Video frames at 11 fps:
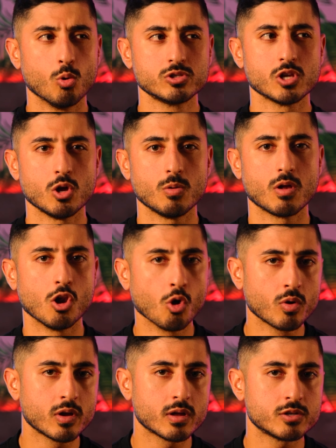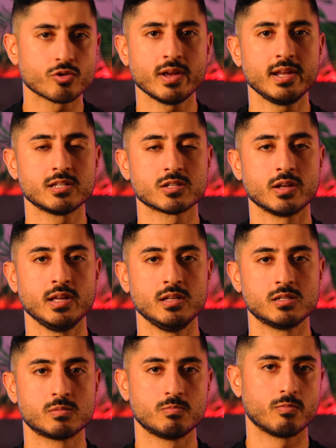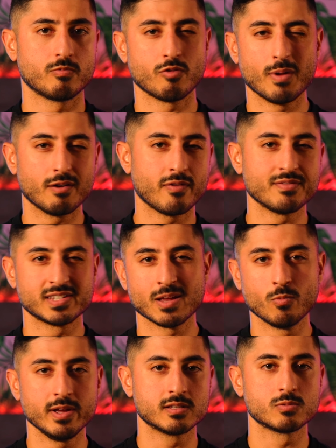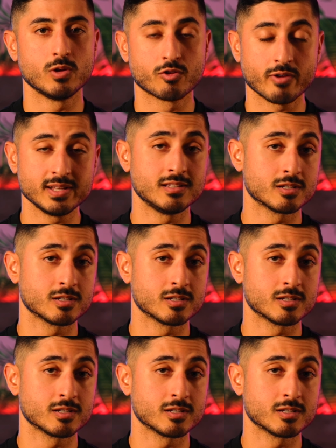Also, longer training studies for about five to 10 weeks with creatine